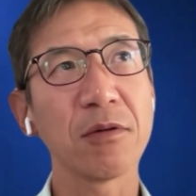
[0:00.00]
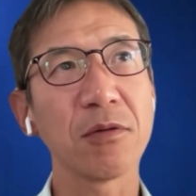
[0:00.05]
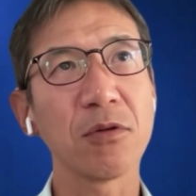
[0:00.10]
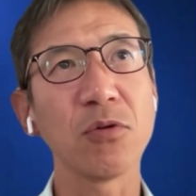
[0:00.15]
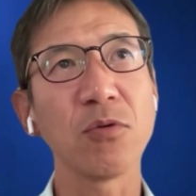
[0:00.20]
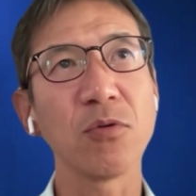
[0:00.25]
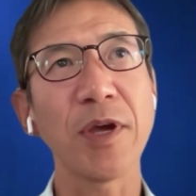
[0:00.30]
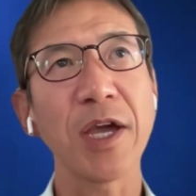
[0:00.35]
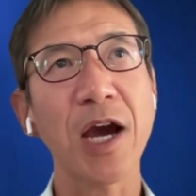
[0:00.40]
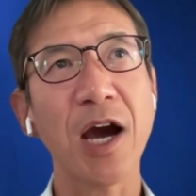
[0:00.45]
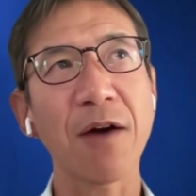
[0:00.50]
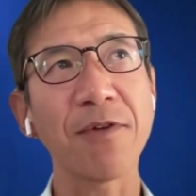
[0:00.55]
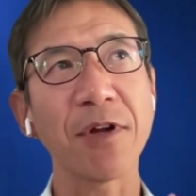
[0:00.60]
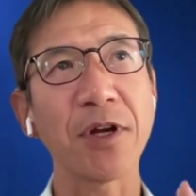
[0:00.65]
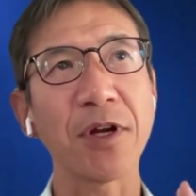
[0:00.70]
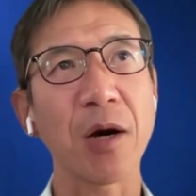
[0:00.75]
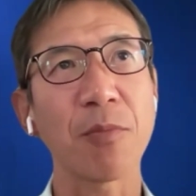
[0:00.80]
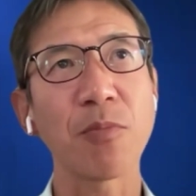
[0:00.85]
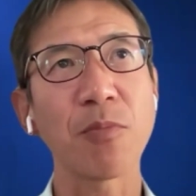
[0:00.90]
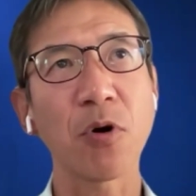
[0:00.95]
do we have
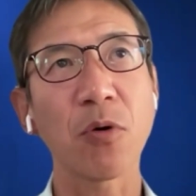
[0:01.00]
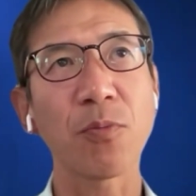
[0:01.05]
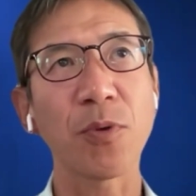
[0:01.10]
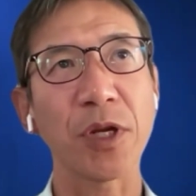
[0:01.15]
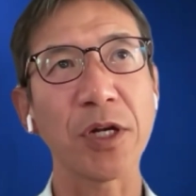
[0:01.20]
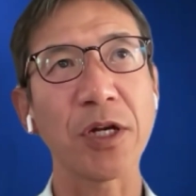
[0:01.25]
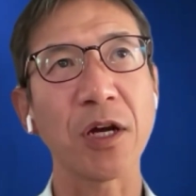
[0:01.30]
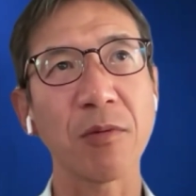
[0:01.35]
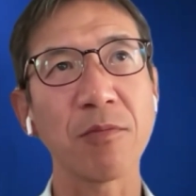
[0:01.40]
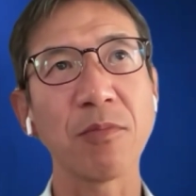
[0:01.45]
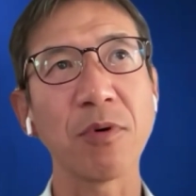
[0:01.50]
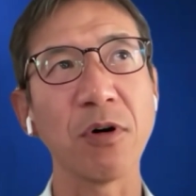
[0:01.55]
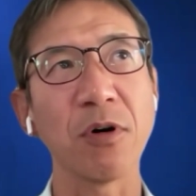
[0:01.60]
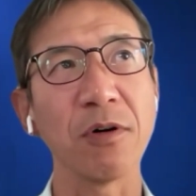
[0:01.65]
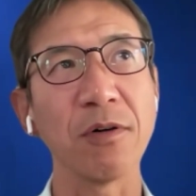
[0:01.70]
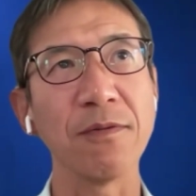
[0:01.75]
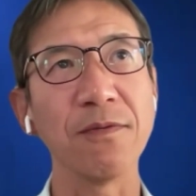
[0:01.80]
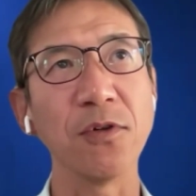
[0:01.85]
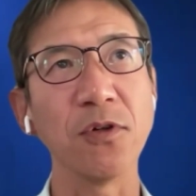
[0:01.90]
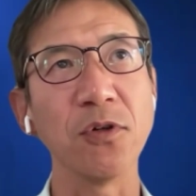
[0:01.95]
an appropriate number
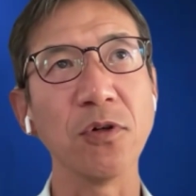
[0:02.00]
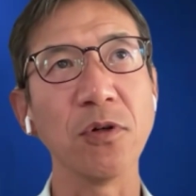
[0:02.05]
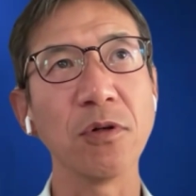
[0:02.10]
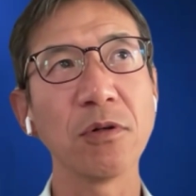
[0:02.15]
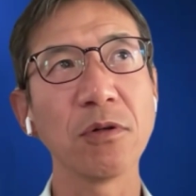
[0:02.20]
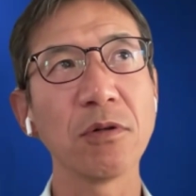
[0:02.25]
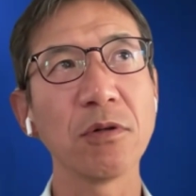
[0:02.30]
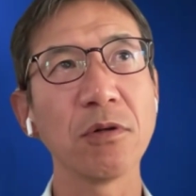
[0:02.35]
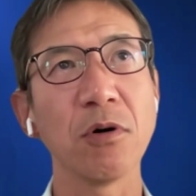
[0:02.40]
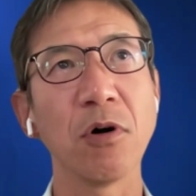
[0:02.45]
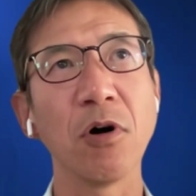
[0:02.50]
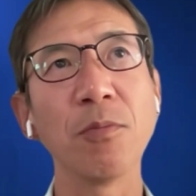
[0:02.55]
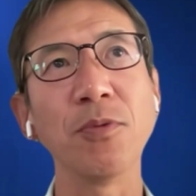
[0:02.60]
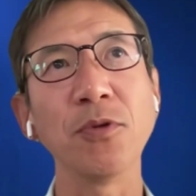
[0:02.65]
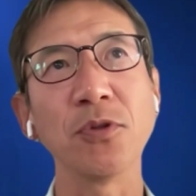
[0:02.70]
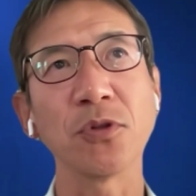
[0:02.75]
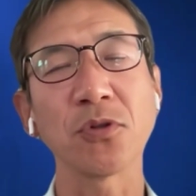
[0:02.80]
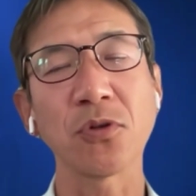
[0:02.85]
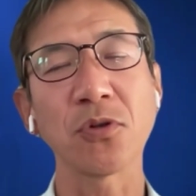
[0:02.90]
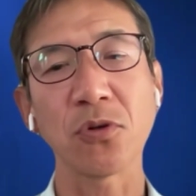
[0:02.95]
of
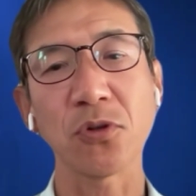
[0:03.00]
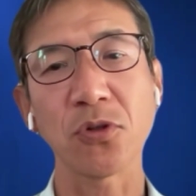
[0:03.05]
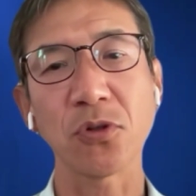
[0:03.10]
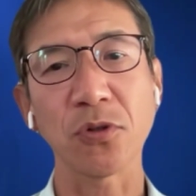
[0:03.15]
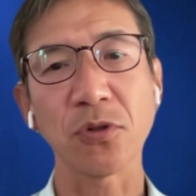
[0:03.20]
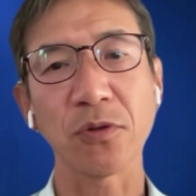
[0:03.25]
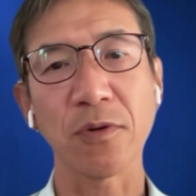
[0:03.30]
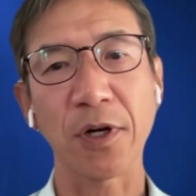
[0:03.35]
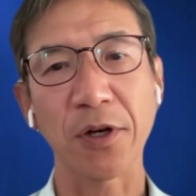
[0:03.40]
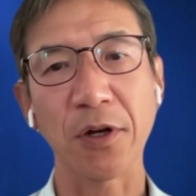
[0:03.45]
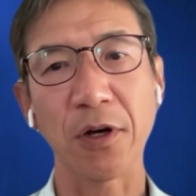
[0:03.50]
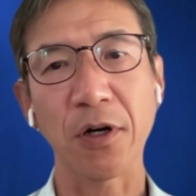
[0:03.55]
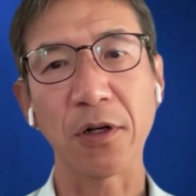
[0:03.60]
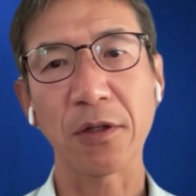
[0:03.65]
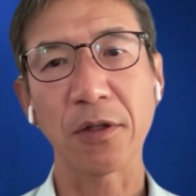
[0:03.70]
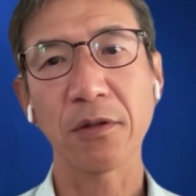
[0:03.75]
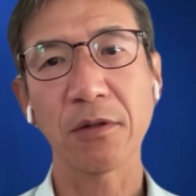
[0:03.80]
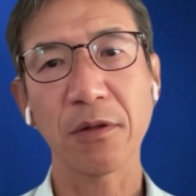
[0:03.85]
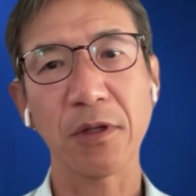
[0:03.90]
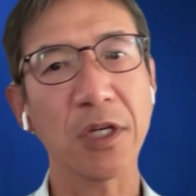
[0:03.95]
open surgeons or not?
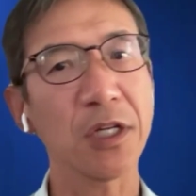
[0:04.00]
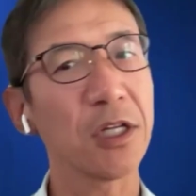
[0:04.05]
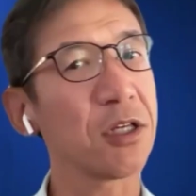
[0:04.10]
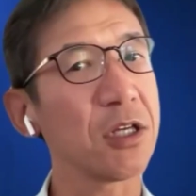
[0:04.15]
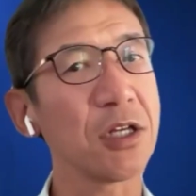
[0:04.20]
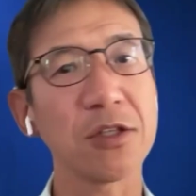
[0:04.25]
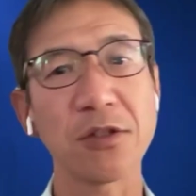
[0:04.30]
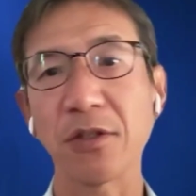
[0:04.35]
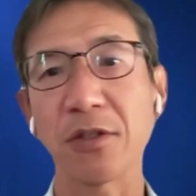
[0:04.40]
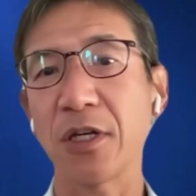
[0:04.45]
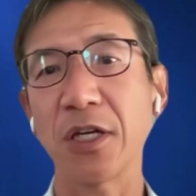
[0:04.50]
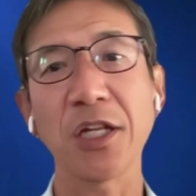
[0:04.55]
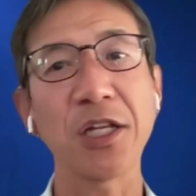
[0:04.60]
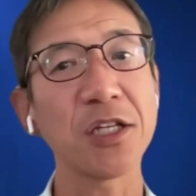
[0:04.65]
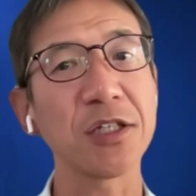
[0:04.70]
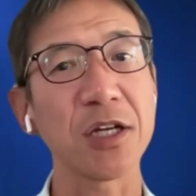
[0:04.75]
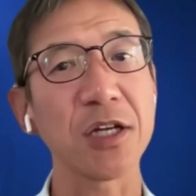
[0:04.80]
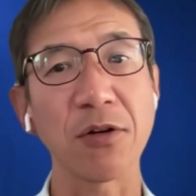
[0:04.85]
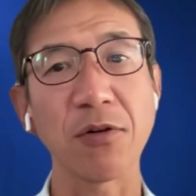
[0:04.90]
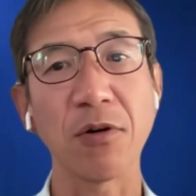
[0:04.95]
It
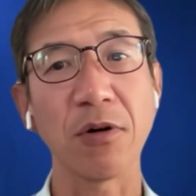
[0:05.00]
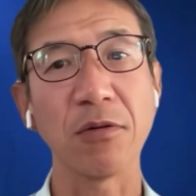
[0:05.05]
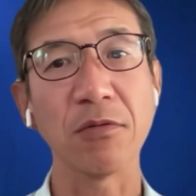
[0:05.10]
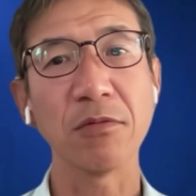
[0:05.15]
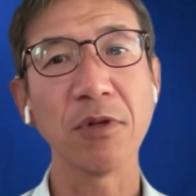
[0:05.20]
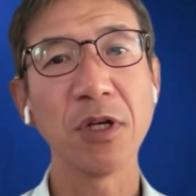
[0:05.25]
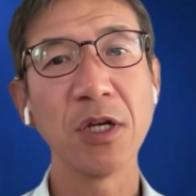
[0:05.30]
is unknown.